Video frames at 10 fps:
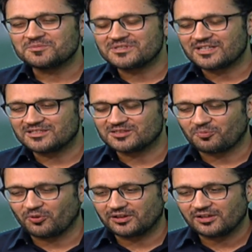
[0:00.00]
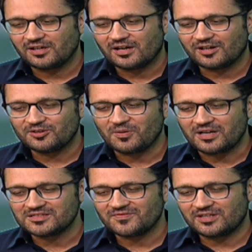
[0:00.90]
That's besides the point.
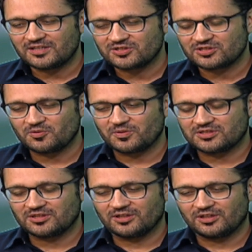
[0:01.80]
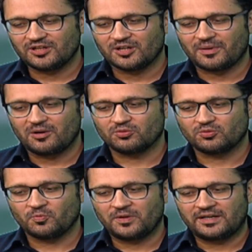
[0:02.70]
You asked a very interesting question earlier about